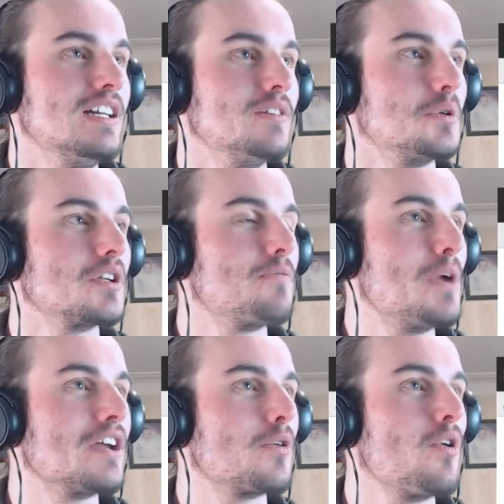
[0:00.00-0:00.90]
Would have
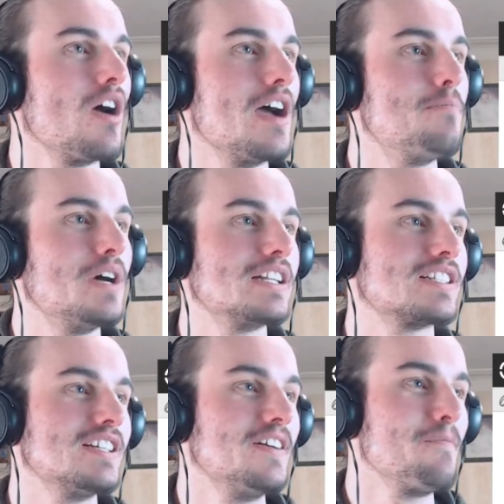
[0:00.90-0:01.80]
been quite a
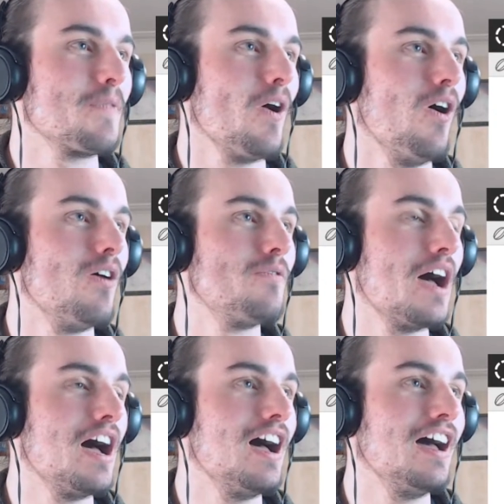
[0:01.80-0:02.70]
bit of
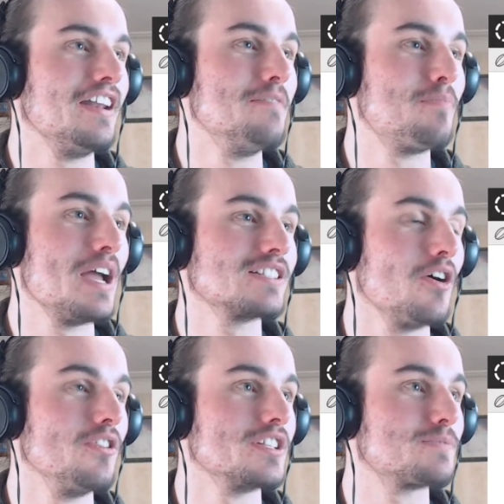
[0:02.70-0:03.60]
an impact
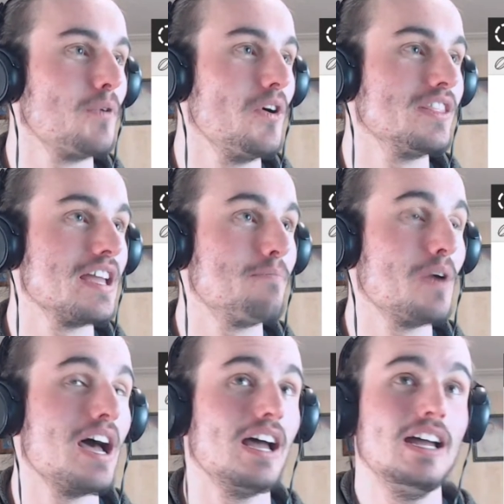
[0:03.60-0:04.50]
on the spine there,
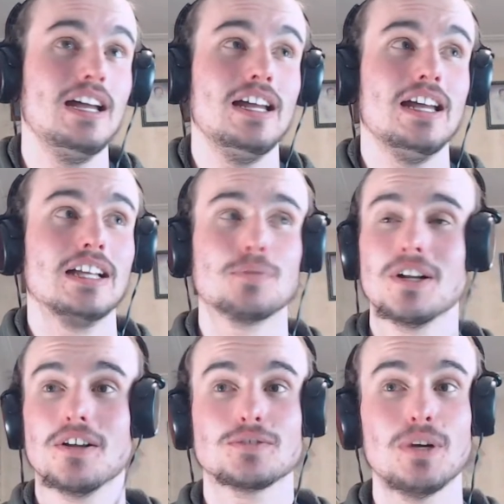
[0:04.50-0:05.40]
but it's one
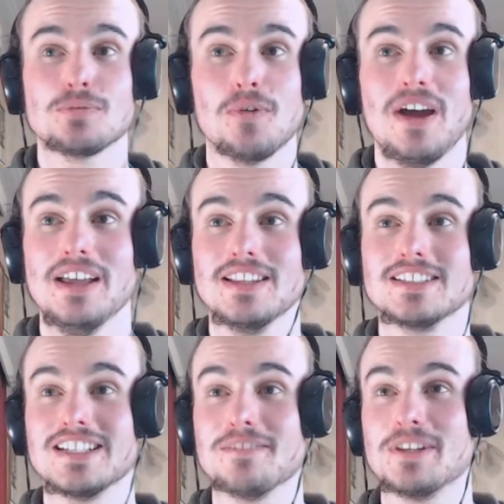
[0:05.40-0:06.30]
of those ones we've hardly
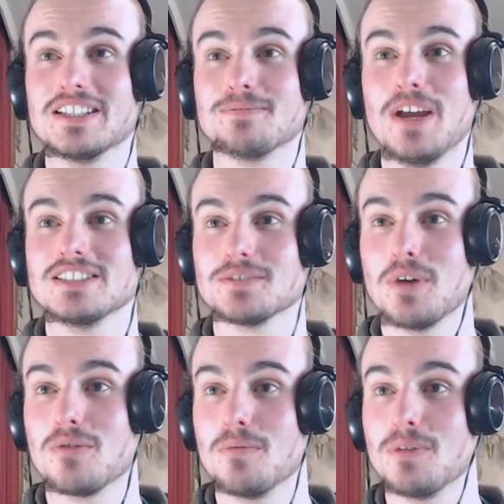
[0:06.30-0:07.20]
seen him in this match as
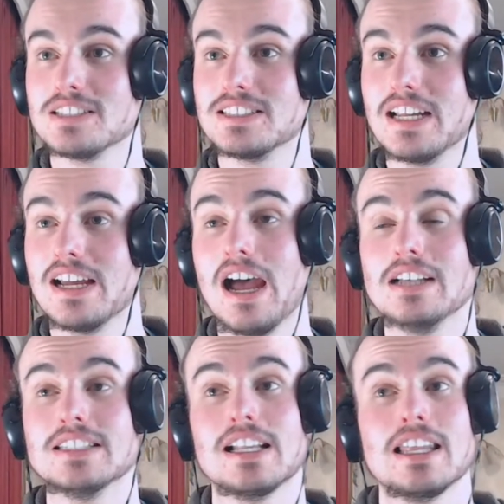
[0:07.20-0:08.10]
well. Replaced the
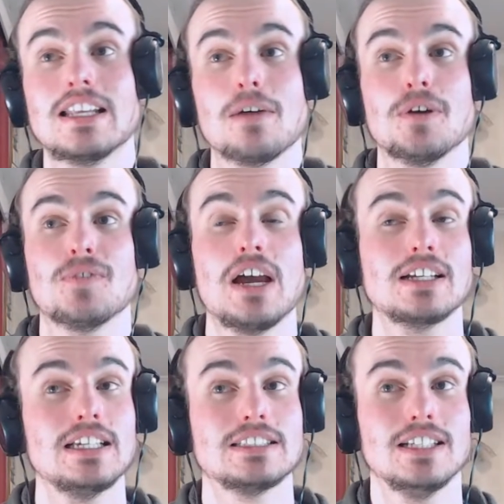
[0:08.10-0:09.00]
Dialende with
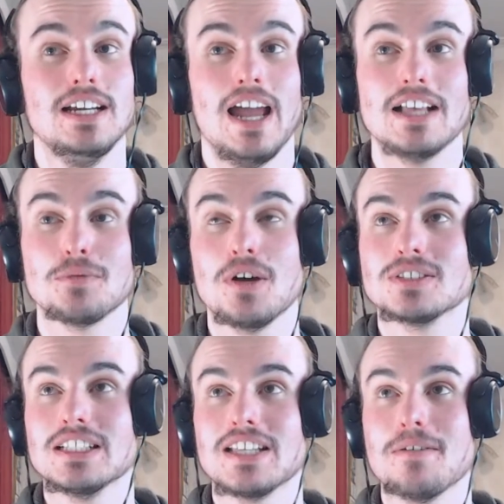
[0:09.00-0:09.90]
Yankees as well,
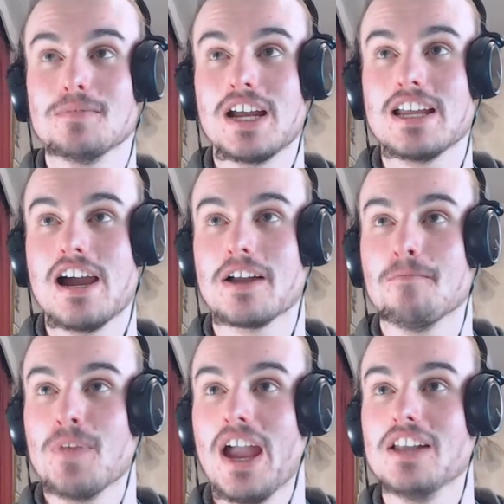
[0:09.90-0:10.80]
says MJ Young.
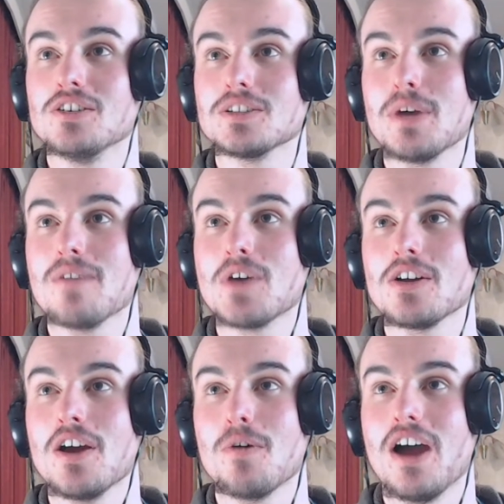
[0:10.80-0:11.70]
And also we have
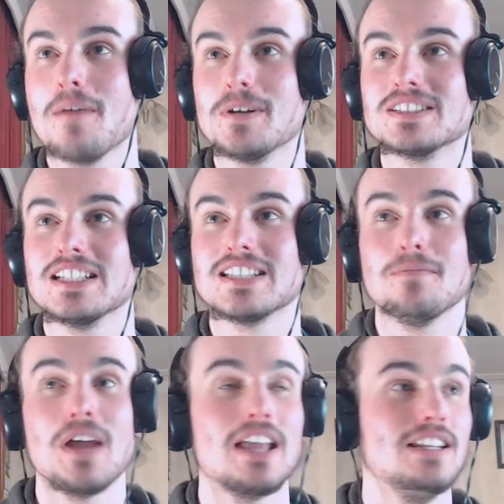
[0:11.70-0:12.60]
got Yo, what happened, says
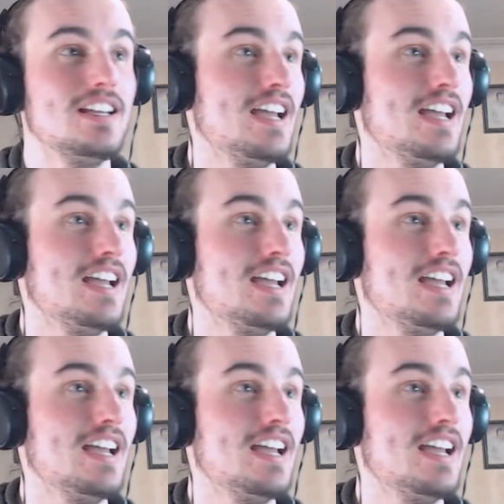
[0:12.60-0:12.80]
Hitman.